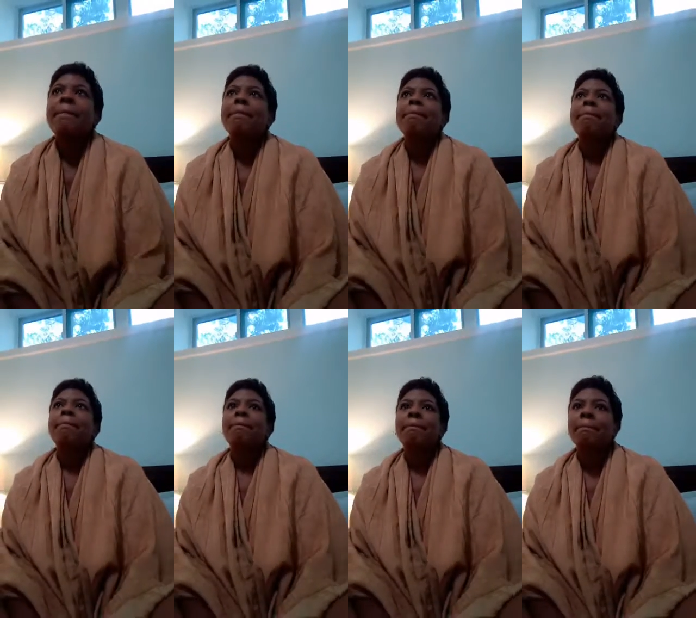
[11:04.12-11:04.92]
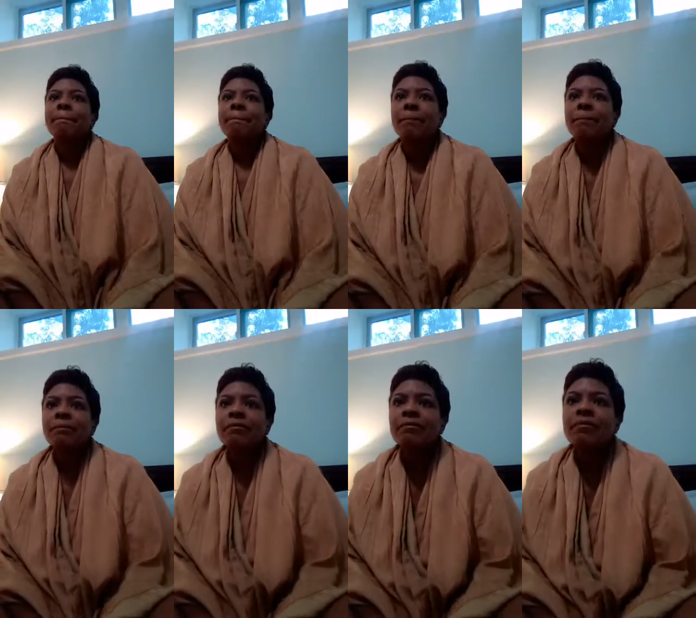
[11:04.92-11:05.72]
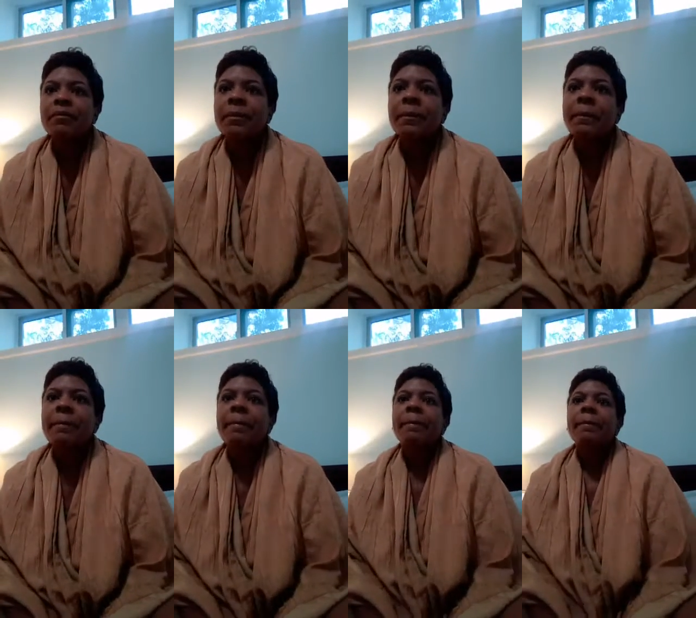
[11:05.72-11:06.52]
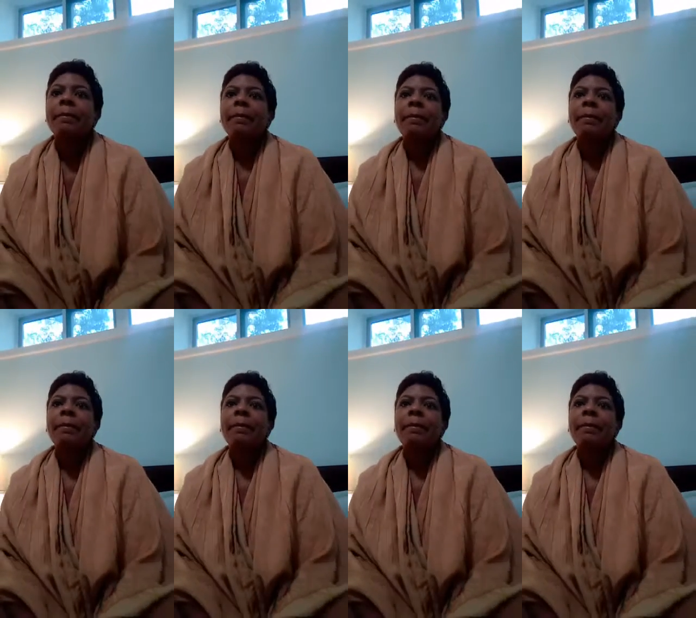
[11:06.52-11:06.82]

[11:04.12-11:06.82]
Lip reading: [no speech]